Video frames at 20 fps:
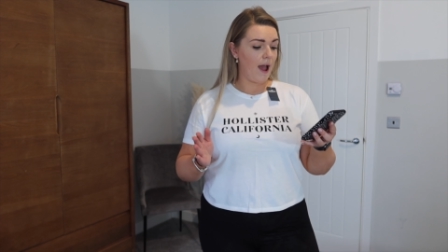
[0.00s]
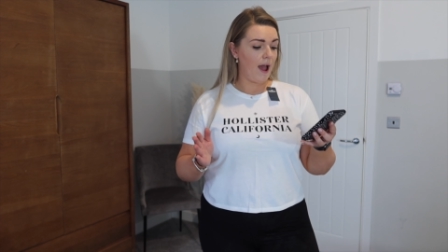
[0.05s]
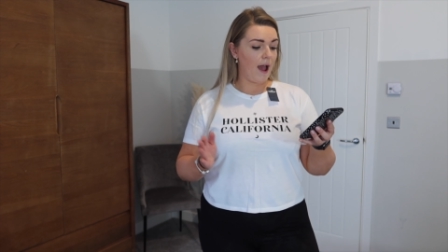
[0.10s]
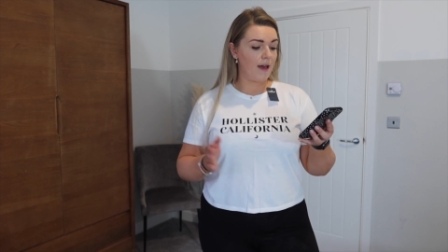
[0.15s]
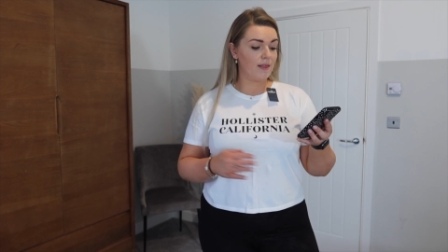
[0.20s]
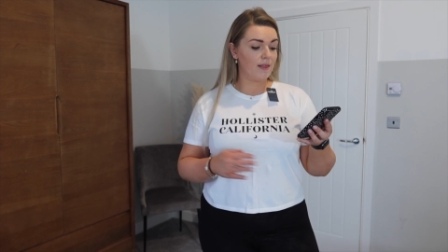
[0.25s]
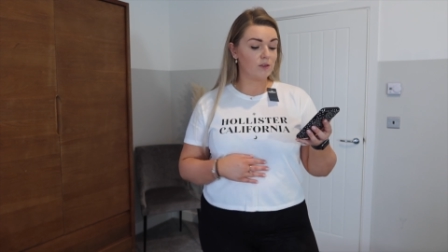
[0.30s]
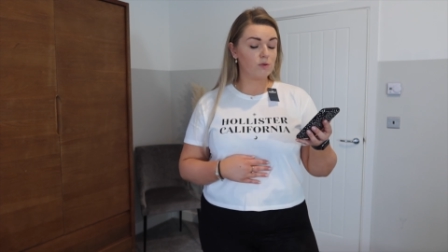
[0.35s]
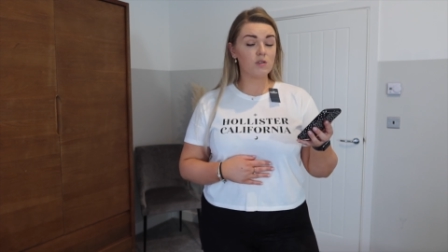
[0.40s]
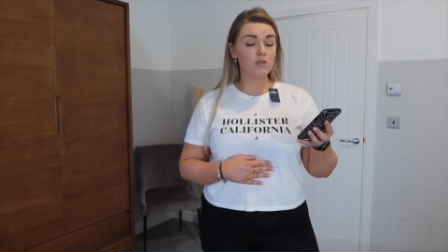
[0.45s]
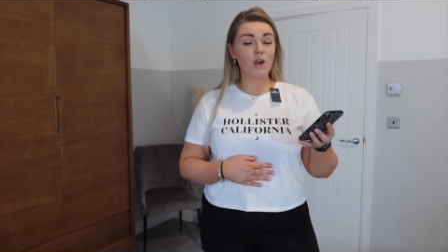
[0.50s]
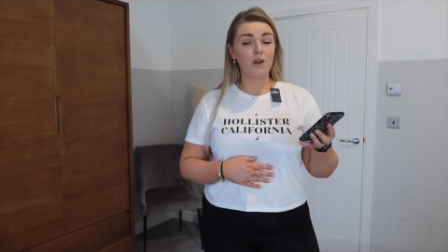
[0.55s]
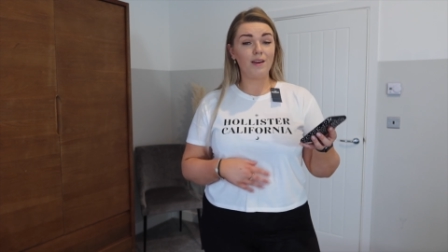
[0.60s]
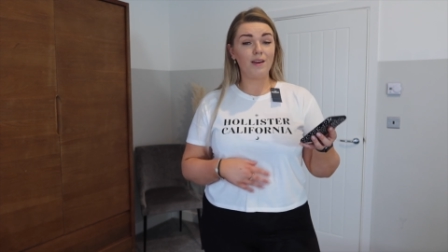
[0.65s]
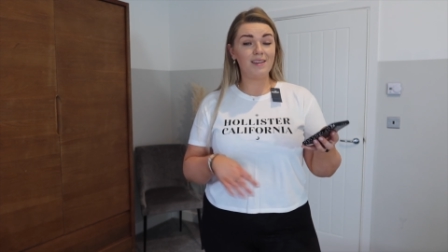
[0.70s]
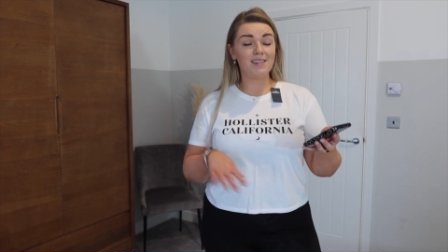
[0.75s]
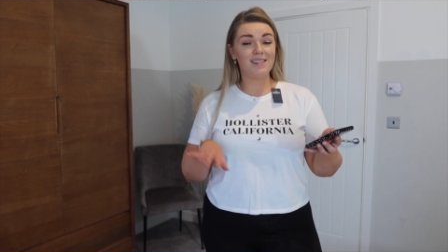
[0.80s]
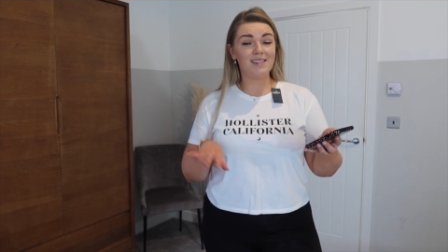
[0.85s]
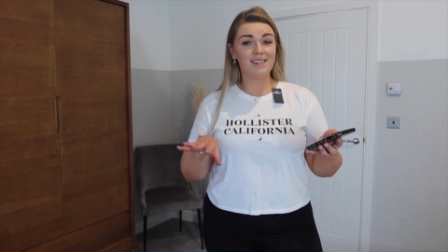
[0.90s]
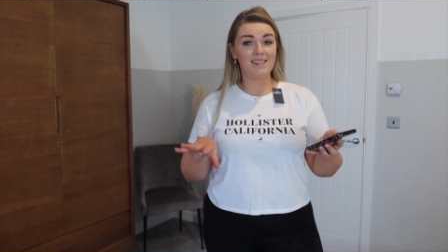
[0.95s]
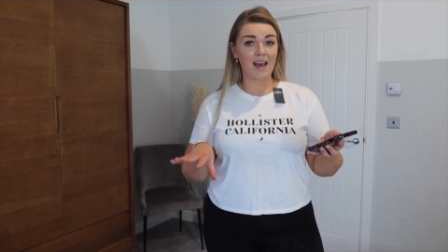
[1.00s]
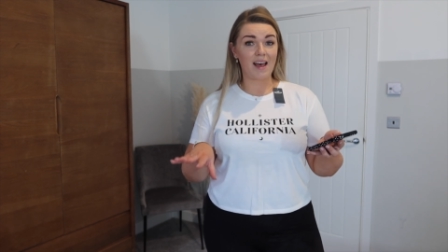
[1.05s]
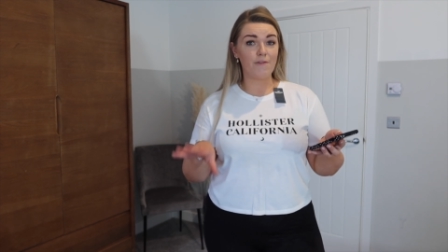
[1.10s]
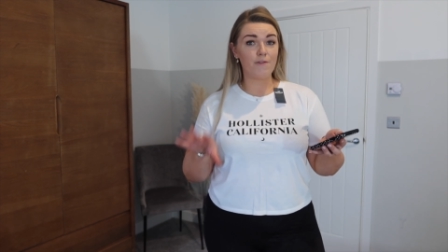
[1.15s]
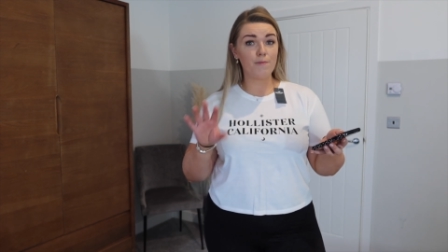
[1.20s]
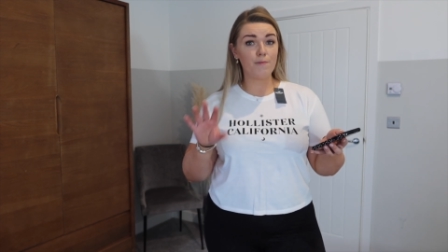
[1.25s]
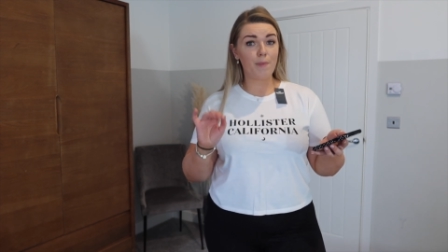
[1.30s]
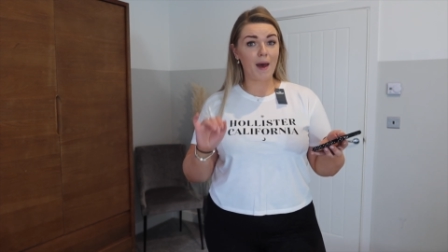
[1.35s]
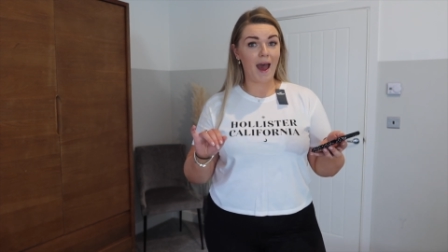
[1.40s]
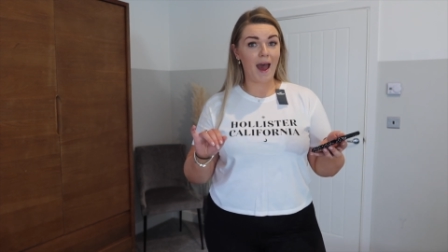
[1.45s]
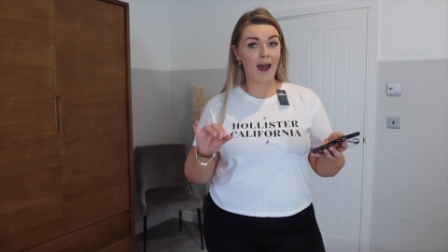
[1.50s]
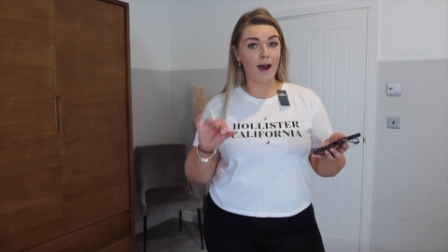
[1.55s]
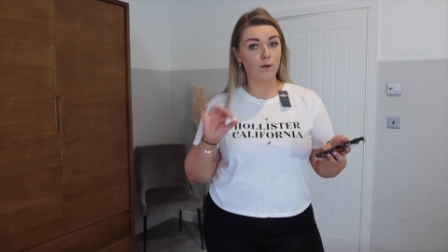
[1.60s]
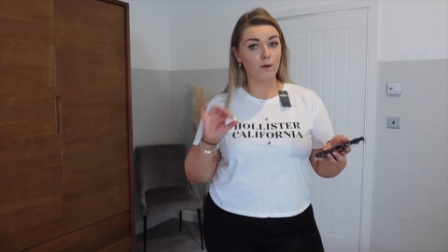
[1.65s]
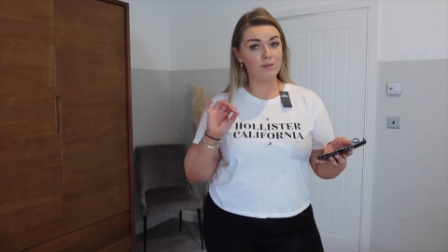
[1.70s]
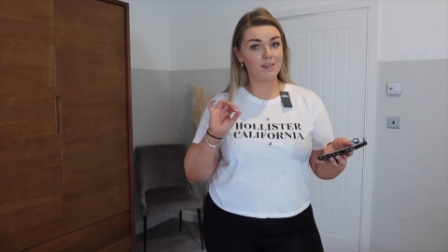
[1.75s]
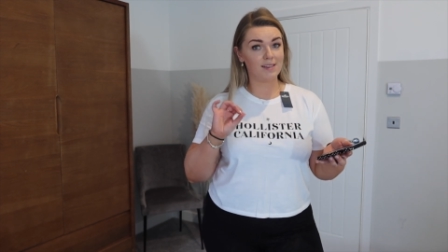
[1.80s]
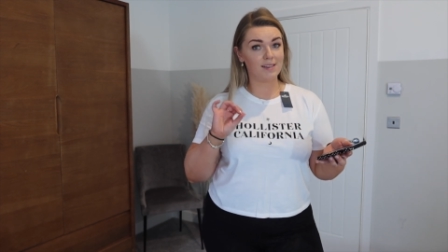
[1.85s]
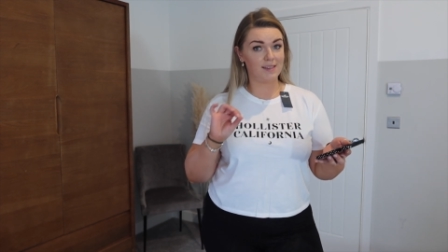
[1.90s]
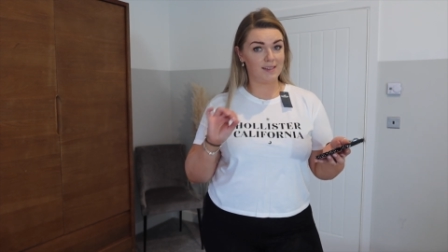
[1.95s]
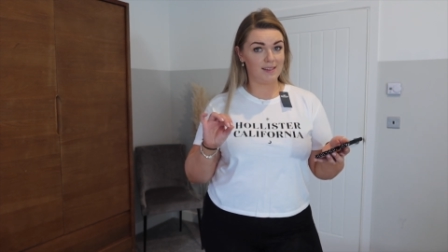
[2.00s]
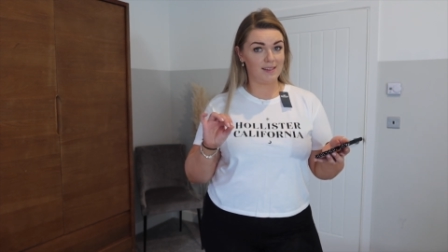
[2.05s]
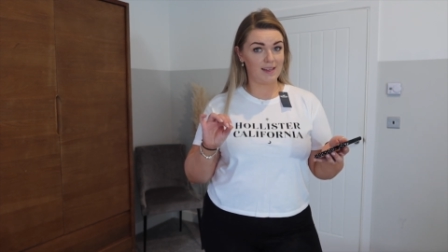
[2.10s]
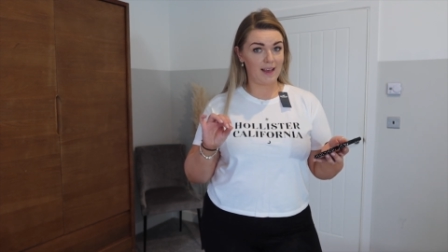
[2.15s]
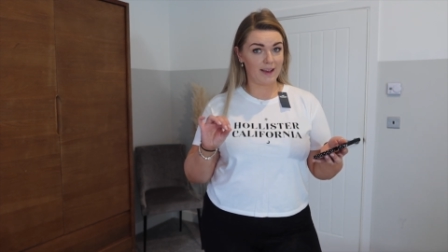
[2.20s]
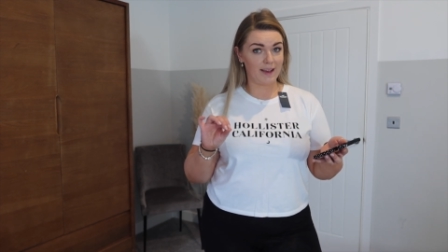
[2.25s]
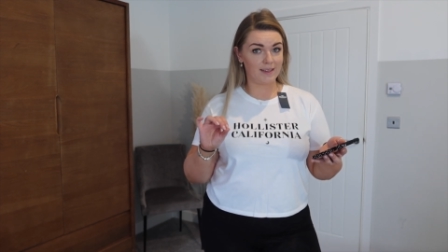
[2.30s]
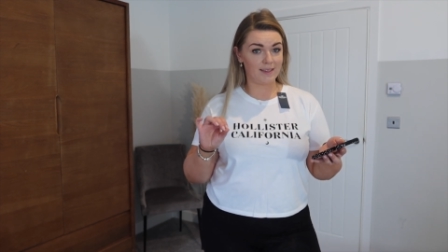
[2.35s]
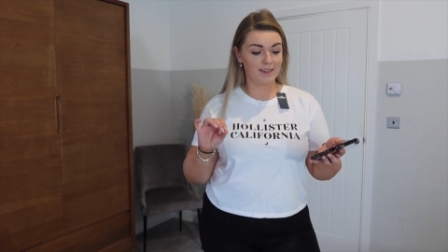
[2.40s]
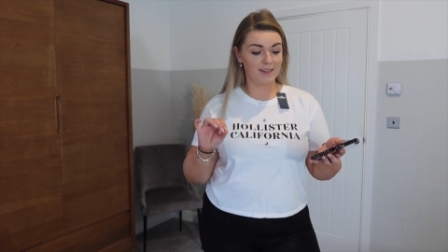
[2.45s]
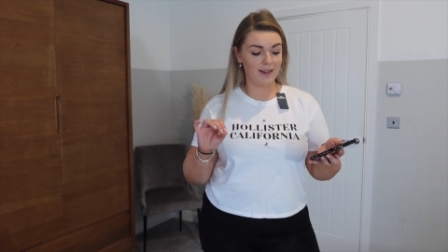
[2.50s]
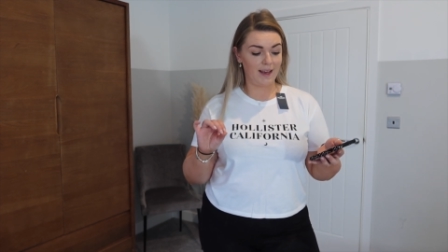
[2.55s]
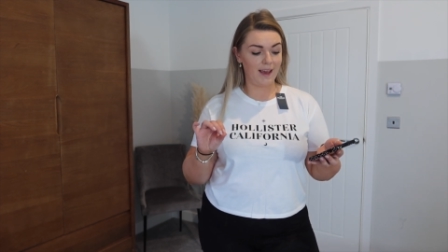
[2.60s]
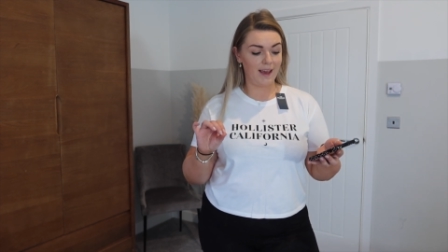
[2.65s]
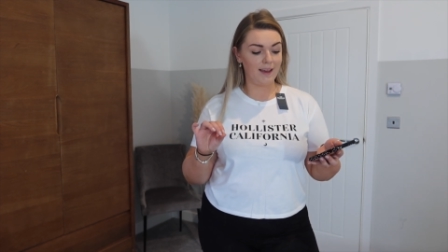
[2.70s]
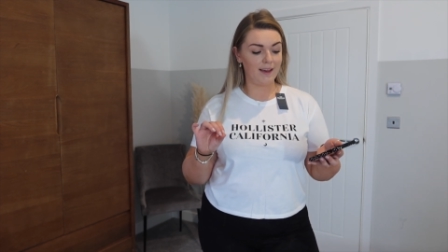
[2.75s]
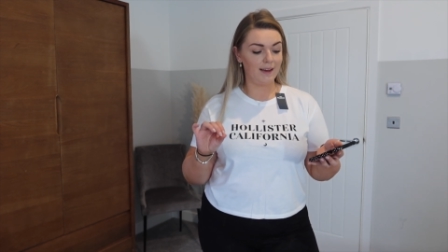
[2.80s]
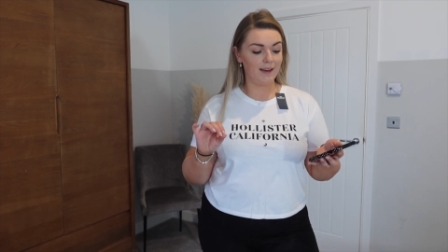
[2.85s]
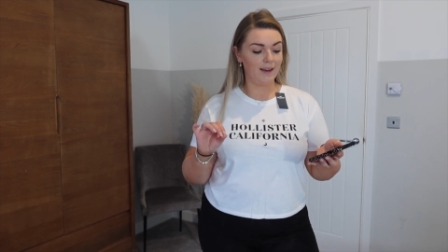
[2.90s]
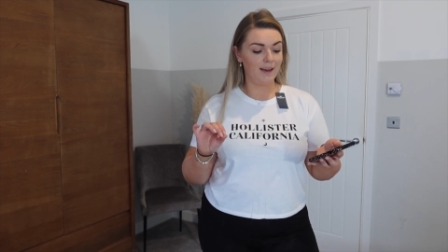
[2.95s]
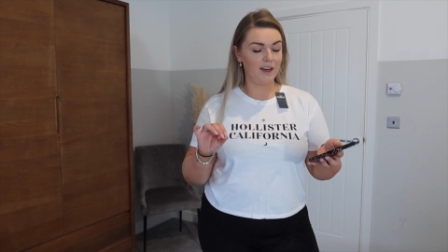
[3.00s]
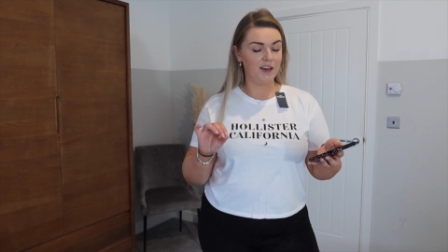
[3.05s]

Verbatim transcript: And this was only £7.60,